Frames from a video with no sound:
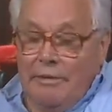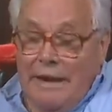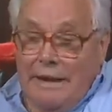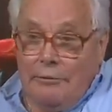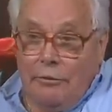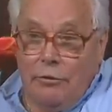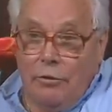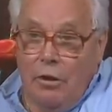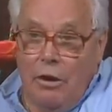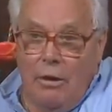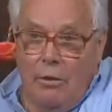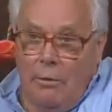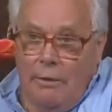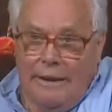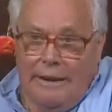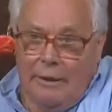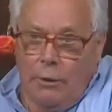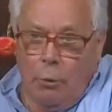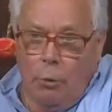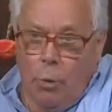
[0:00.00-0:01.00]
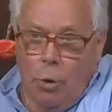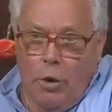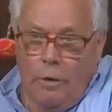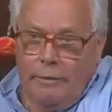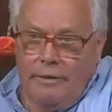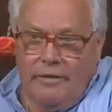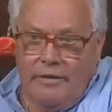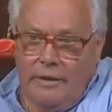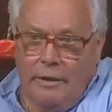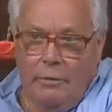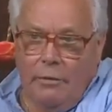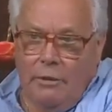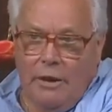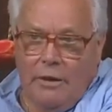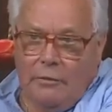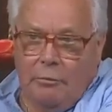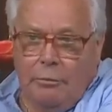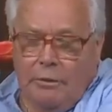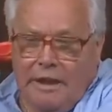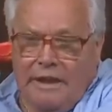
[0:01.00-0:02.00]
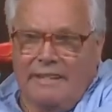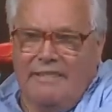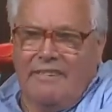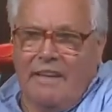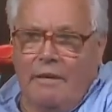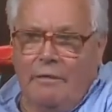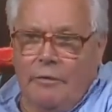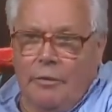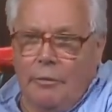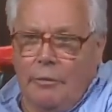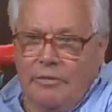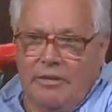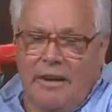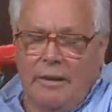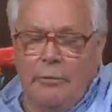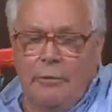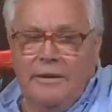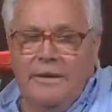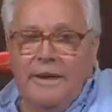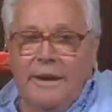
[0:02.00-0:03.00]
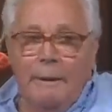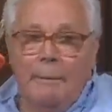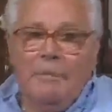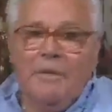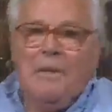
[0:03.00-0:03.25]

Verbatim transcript: I don't know how in the war we still got chrysanthemums, they were there.